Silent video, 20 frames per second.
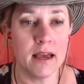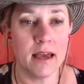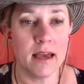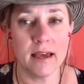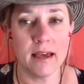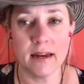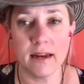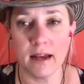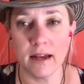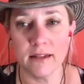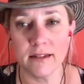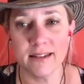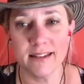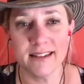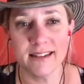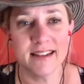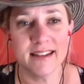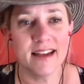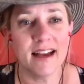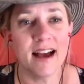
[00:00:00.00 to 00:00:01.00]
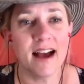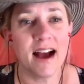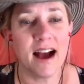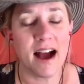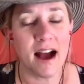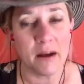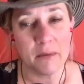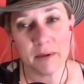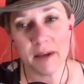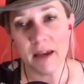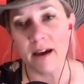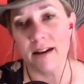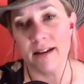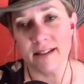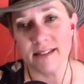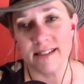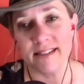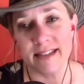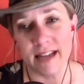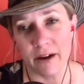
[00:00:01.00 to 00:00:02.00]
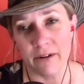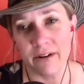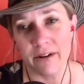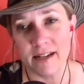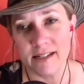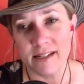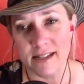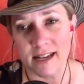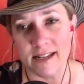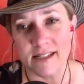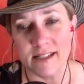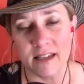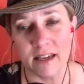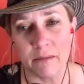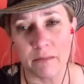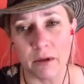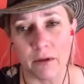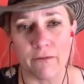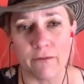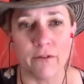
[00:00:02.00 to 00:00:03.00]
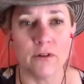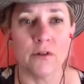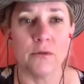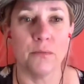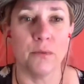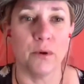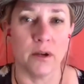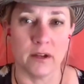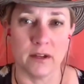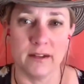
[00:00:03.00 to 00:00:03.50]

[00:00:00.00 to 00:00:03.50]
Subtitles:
And I'll be honest, nowadays I skim the first book.